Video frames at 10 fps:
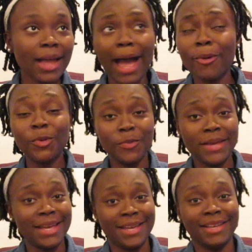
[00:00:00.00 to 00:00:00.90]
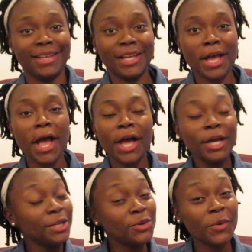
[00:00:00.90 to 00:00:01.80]
I will be
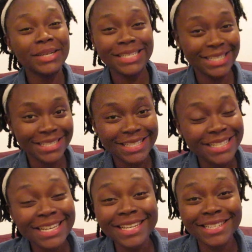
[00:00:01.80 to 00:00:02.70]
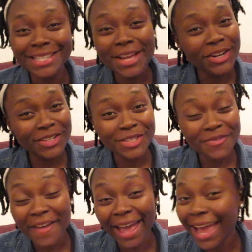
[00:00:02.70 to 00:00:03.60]
26 years of